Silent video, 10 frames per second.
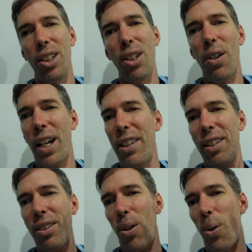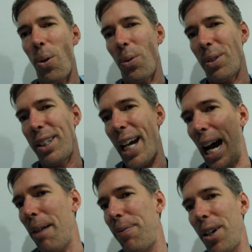You know, and I think the whole
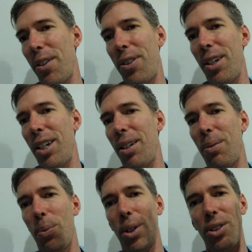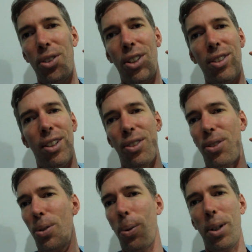cab fare thing was just a
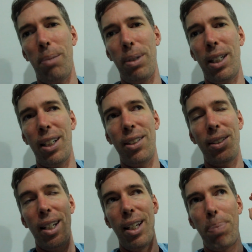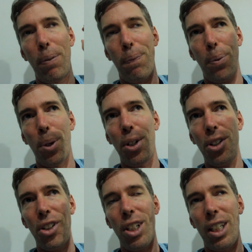story because before
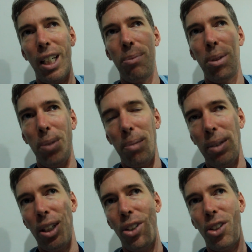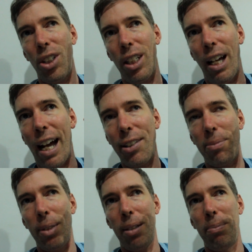she came to meet me, she
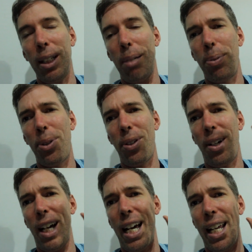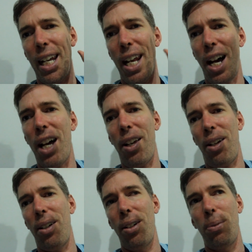asked me to meet up with her at
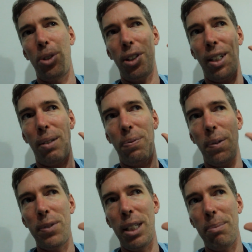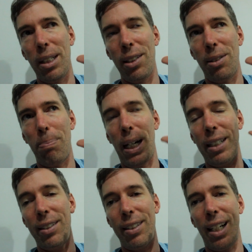Nana, which is like 15 minutes by
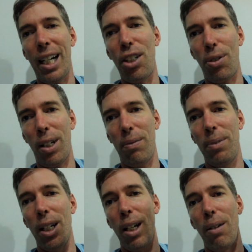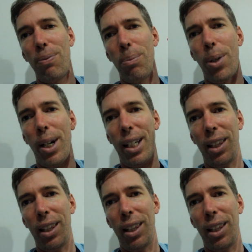SkyTrain from where I